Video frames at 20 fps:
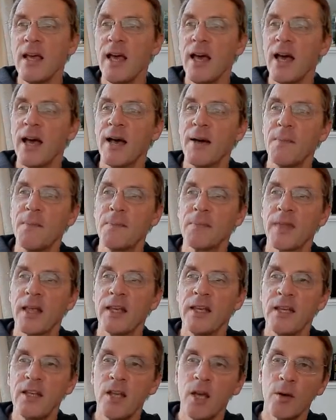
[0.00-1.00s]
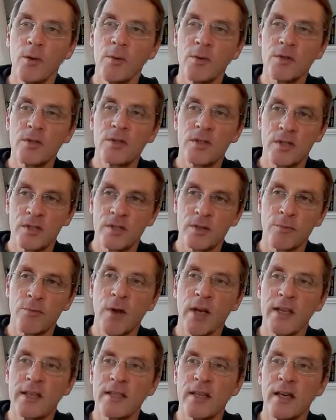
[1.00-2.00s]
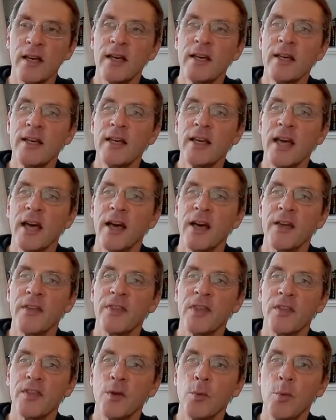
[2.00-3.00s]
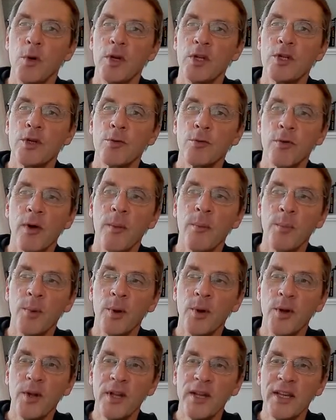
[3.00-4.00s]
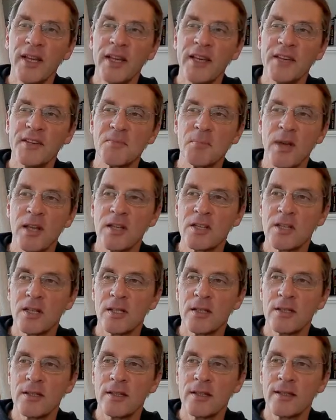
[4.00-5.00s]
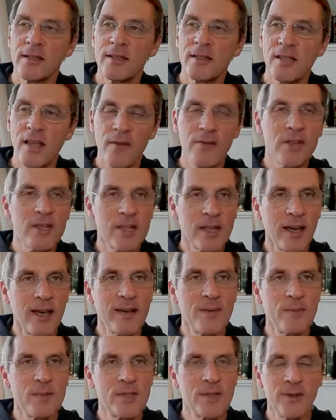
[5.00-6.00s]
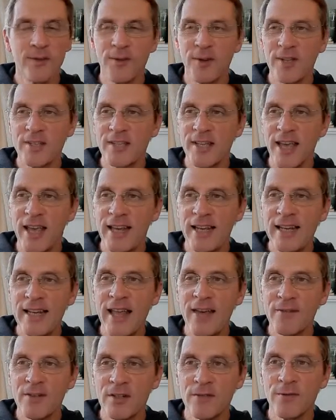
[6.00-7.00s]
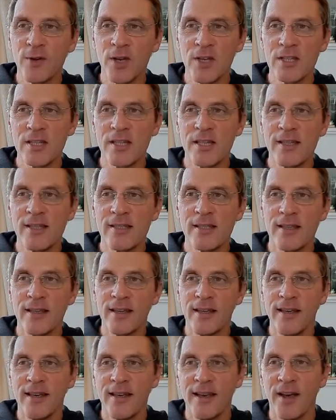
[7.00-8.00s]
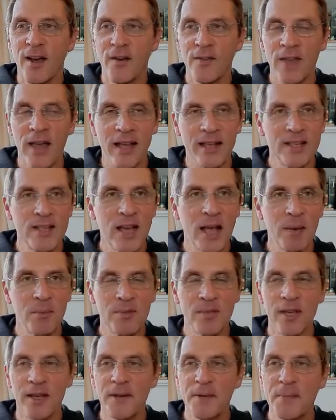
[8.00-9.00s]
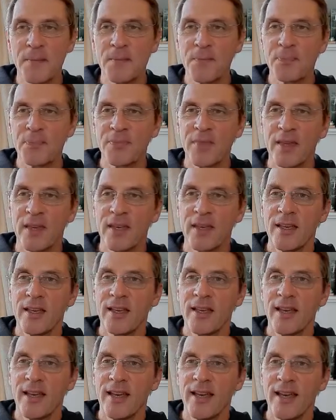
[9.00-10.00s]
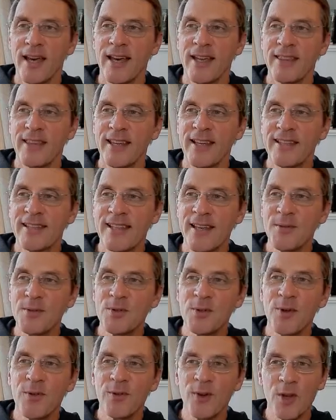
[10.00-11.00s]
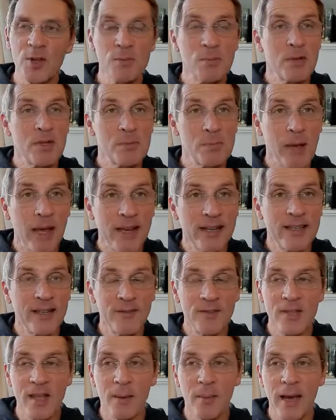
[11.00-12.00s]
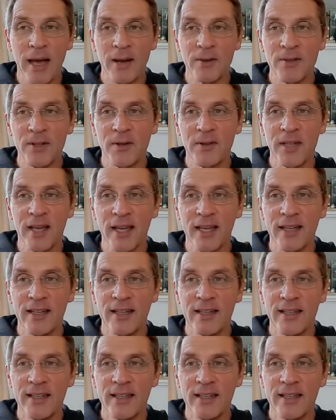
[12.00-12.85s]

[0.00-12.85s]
And he notes, this the writer, that the word grumble is mentioned 7 times in the first 11 verses of that chapter. And they seem to have lost perspective somehow, don't they?